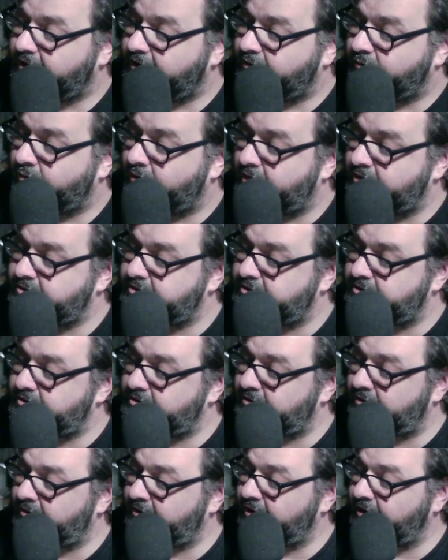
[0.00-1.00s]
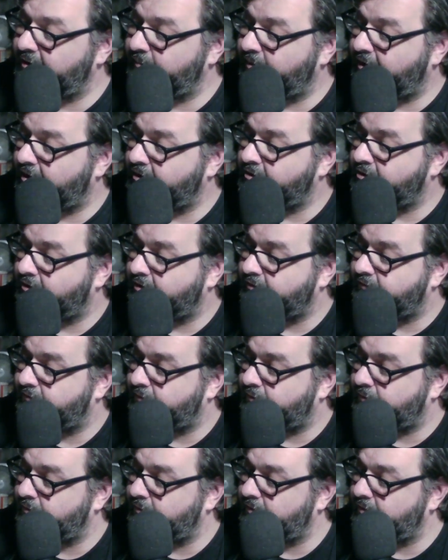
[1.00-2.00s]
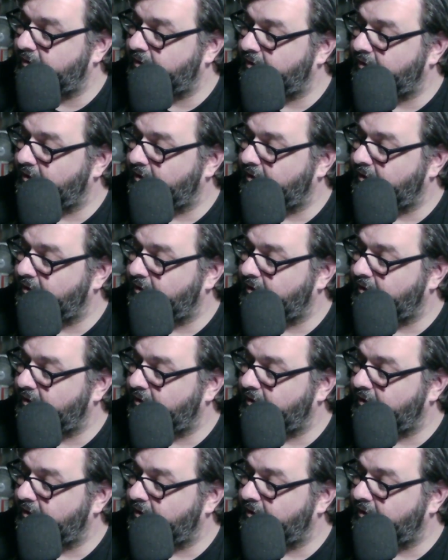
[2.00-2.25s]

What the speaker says: Roz is talking about Darfur,